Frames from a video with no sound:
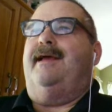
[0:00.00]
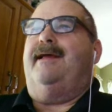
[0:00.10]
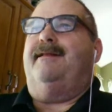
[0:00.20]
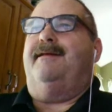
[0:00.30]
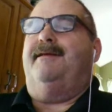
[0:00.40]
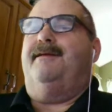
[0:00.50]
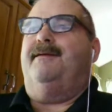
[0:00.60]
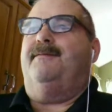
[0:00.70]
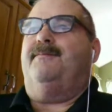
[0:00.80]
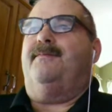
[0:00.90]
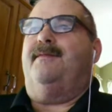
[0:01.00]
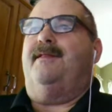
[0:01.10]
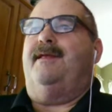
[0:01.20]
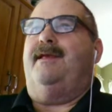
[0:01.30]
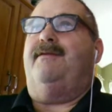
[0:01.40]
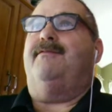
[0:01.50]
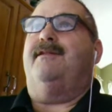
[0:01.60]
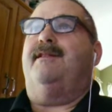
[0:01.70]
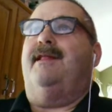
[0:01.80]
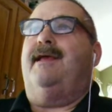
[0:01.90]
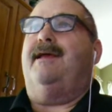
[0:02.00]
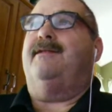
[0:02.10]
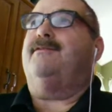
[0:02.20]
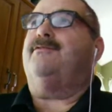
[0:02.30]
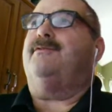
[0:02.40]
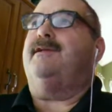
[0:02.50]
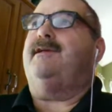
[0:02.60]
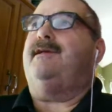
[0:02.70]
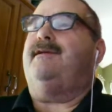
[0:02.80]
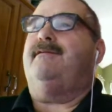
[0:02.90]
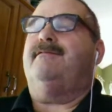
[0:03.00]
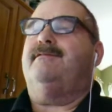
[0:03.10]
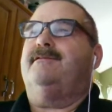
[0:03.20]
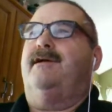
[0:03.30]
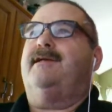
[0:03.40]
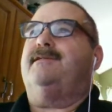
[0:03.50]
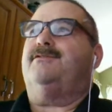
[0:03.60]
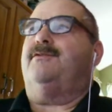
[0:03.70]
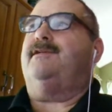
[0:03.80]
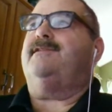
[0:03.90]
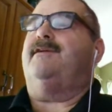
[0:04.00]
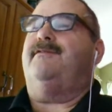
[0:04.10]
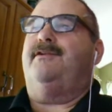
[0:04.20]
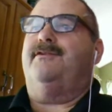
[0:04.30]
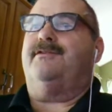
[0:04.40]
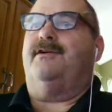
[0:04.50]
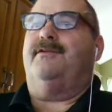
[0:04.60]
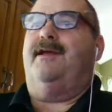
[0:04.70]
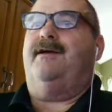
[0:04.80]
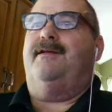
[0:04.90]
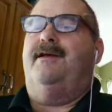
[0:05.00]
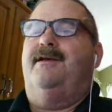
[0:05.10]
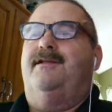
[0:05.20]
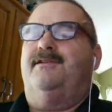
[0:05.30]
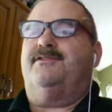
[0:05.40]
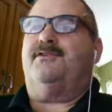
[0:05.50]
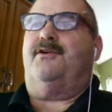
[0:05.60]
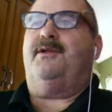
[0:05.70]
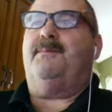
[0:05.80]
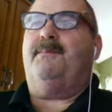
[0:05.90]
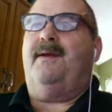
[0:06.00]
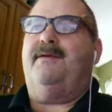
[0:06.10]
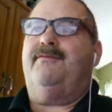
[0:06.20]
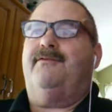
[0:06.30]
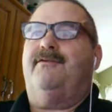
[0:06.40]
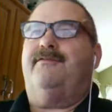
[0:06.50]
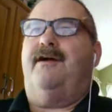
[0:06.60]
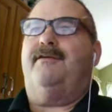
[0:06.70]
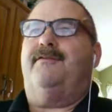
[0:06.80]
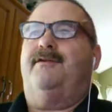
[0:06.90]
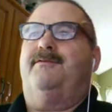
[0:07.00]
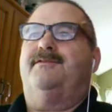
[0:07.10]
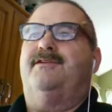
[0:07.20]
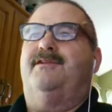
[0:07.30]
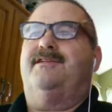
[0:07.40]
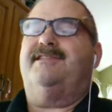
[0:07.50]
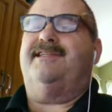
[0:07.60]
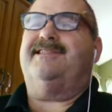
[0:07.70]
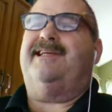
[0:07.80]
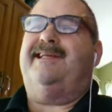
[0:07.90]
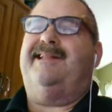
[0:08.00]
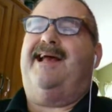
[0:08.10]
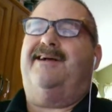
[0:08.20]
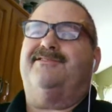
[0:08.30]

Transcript: And even then, 27 years ago now, the starting pay for a firefighter was only $16,000.